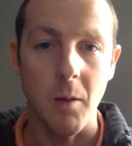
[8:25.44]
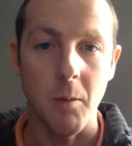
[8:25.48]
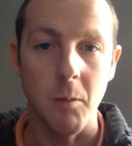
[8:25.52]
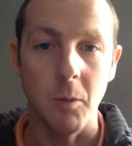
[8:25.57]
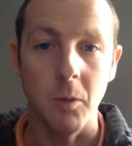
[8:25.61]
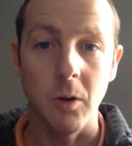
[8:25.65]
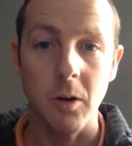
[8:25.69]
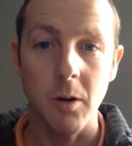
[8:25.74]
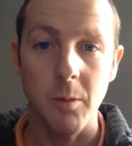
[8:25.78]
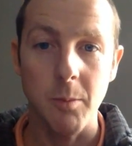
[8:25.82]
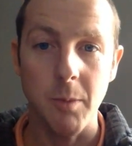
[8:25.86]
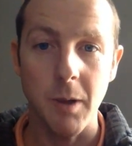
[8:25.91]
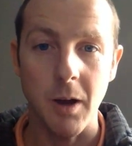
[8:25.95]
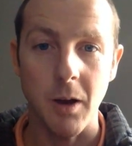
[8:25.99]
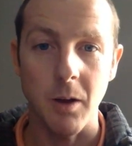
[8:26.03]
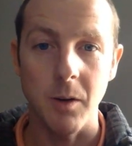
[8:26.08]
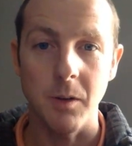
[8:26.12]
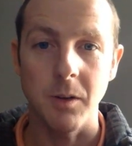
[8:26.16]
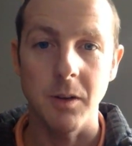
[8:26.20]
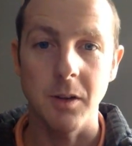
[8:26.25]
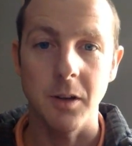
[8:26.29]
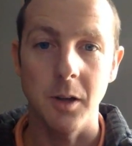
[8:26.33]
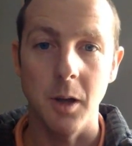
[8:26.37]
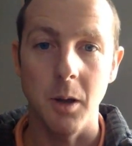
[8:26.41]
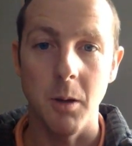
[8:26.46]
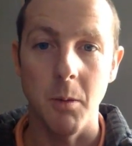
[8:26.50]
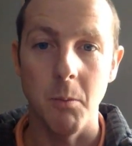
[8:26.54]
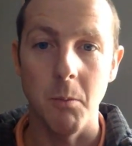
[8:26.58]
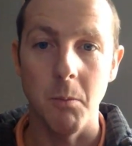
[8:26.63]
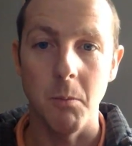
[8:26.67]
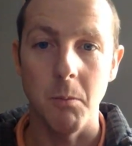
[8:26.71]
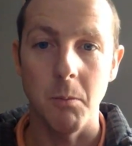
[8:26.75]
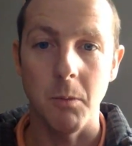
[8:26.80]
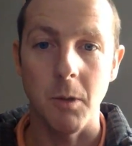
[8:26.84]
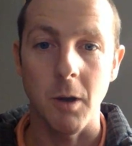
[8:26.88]
learn about
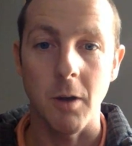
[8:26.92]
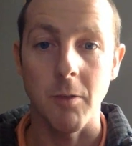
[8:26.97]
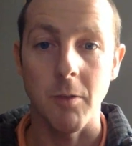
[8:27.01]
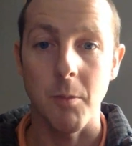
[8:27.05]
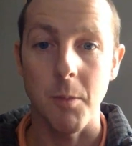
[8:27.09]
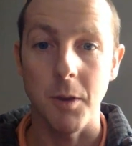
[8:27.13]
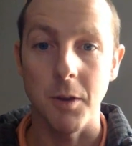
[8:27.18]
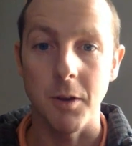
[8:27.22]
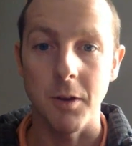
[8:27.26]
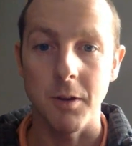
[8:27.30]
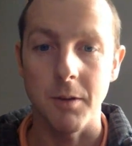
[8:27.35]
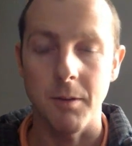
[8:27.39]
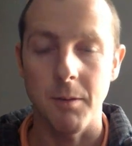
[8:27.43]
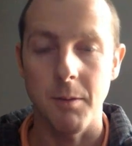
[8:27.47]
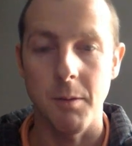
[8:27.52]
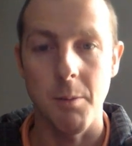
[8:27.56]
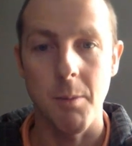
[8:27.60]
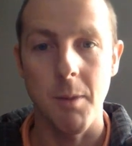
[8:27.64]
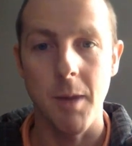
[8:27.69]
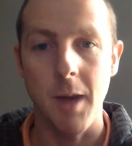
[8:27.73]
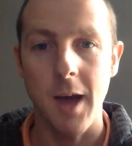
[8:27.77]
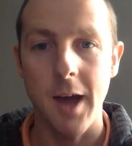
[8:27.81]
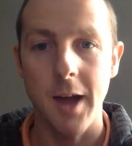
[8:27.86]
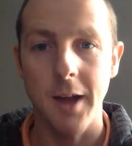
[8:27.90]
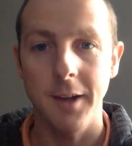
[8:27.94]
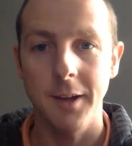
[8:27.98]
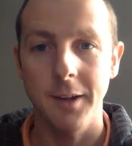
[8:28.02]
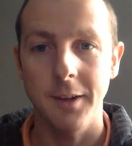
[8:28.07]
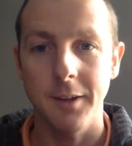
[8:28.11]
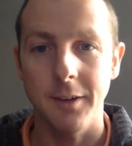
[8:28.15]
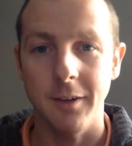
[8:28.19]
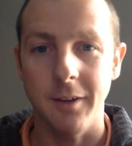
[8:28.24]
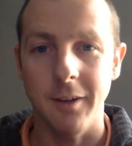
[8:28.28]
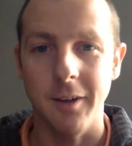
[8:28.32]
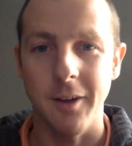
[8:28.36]
some governments from the
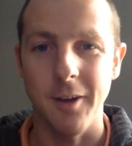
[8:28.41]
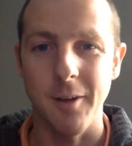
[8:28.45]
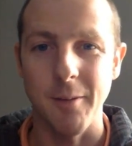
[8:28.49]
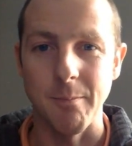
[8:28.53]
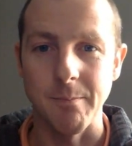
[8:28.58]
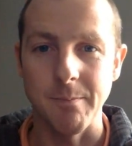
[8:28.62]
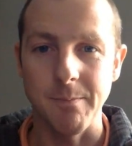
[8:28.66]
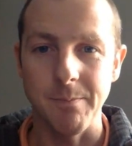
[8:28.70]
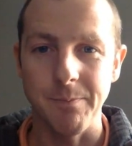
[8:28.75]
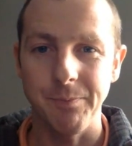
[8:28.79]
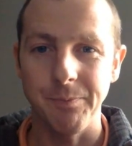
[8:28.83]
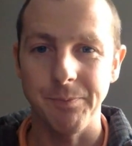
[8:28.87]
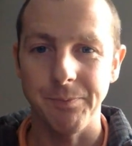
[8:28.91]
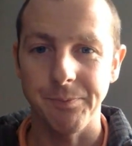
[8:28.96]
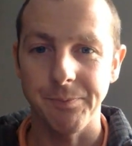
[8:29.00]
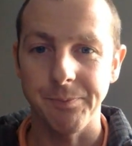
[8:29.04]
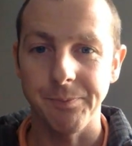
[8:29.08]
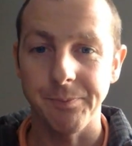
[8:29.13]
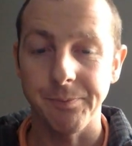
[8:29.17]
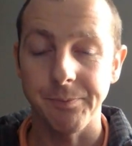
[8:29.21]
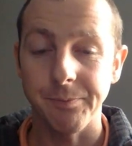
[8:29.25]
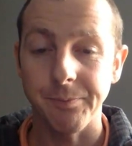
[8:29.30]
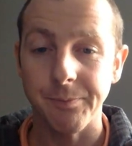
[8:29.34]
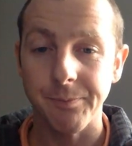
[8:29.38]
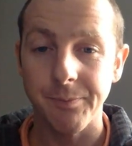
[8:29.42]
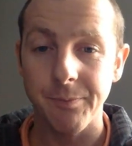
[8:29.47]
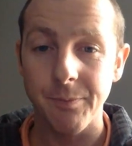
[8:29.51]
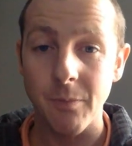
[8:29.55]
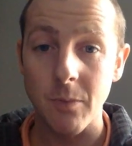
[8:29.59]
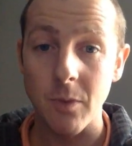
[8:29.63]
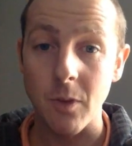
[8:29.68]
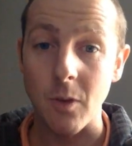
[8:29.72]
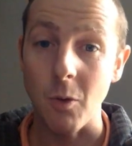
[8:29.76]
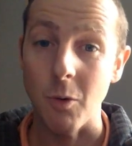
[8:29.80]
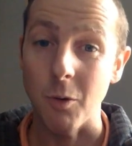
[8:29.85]
past,
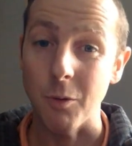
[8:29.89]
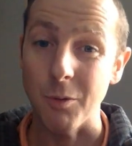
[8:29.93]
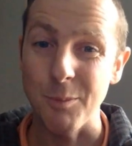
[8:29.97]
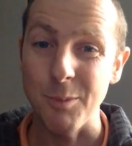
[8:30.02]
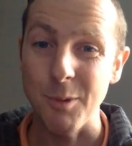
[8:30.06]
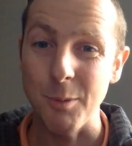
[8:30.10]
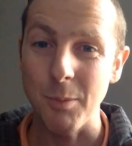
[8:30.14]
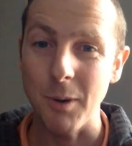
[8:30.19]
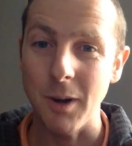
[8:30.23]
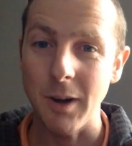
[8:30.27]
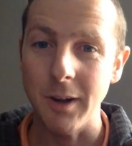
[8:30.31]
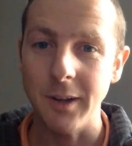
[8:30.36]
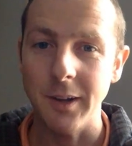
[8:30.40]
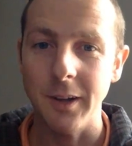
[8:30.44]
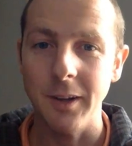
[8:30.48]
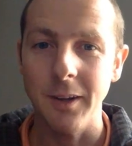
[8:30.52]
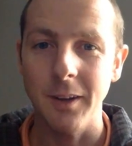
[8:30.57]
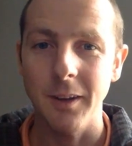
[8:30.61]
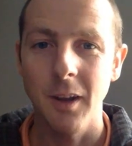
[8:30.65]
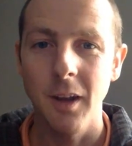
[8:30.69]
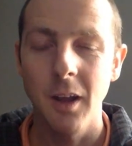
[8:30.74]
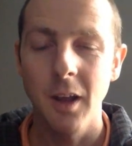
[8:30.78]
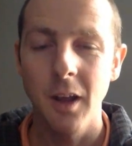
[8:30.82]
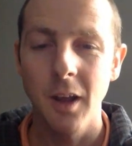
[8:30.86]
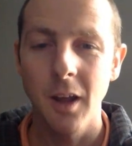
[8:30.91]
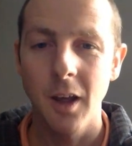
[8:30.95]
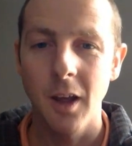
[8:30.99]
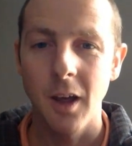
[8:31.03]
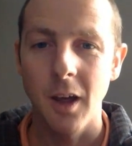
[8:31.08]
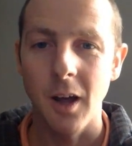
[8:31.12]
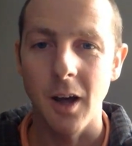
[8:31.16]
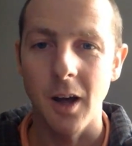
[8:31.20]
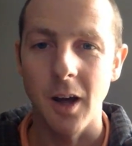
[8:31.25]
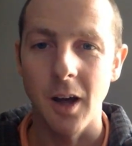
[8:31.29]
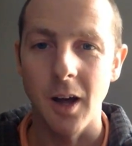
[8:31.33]
or from the present,
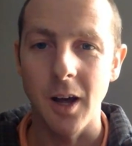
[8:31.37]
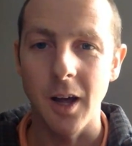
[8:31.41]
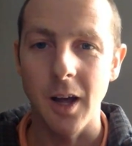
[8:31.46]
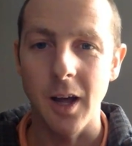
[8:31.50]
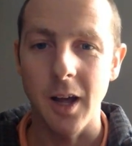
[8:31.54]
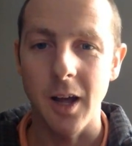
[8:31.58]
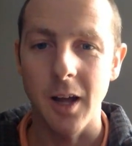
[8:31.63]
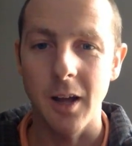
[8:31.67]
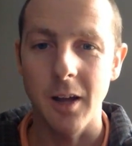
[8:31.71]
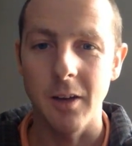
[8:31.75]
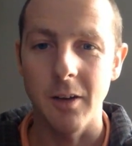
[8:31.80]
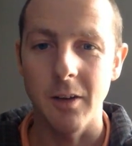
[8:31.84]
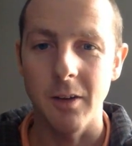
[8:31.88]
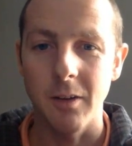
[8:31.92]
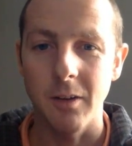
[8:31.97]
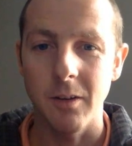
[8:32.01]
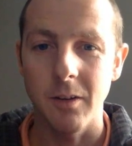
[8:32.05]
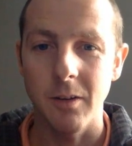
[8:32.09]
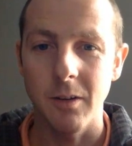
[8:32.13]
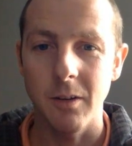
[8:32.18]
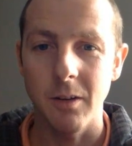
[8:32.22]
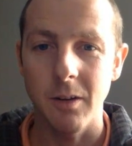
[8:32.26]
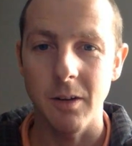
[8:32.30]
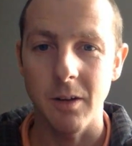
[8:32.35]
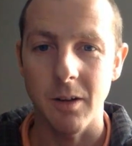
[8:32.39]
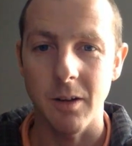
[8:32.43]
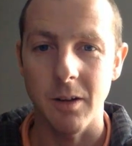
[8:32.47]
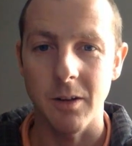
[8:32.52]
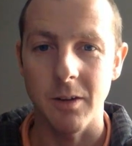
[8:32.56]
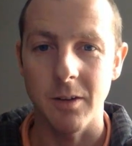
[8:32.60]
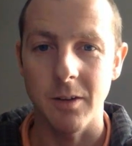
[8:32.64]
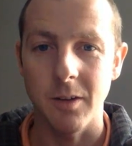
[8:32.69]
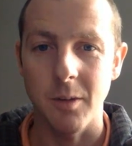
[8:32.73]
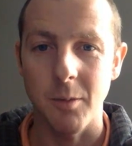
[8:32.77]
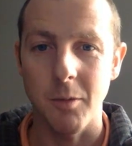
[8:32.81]
and
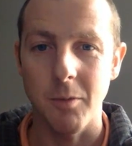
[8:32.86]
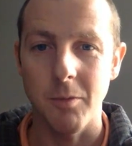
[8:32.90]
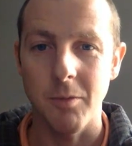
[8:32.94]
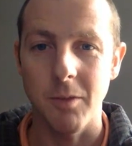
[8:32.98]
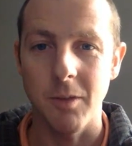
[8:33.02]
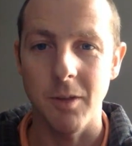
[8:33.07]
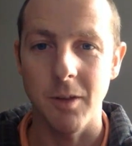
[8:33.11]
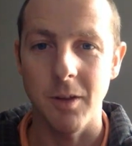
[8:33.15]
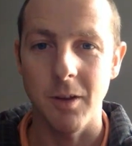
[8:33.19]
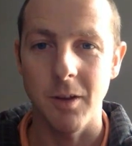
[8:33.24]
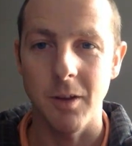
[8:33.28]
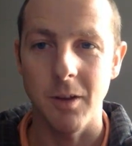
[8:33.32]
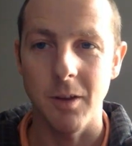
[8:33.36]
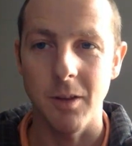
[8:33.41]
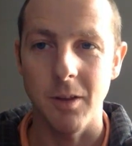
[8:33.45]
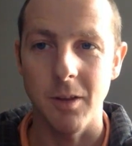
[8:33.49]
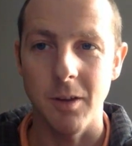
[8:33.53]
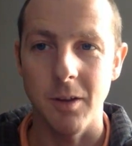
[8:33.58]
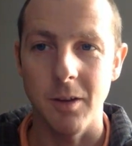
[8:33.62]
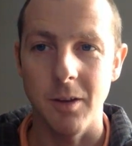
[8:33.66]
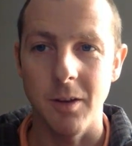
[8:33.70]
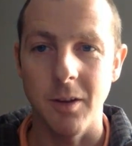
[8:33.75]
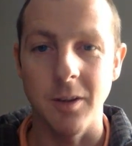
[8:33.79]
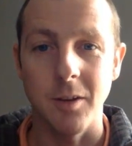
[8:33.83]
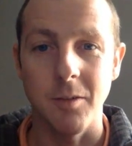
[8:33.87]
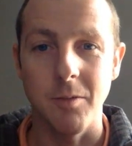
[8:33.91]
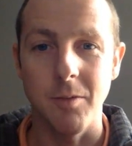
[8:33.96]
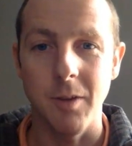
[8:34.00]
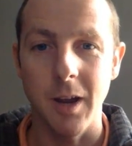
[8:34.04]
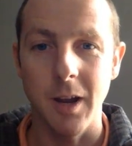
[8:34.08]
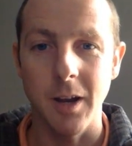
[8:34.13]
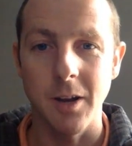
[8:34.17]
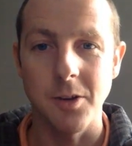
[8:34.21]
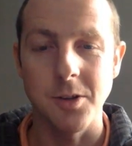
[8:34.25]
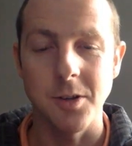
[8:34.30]
some of the
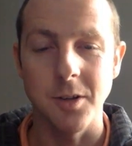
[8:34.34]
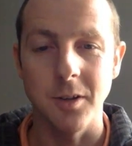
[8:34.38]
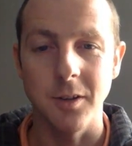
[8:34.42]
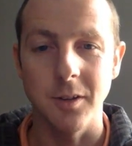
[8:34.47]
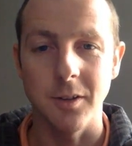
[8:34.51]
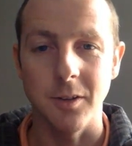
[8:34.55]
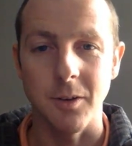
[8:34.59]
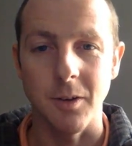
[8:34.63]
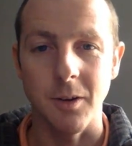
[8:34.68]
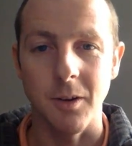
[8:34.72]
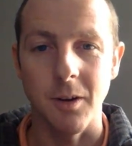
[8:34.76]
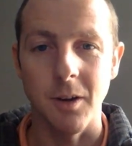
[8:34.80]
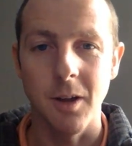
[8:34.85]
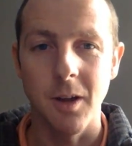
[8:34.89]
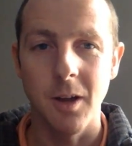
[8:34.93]
disadvantages or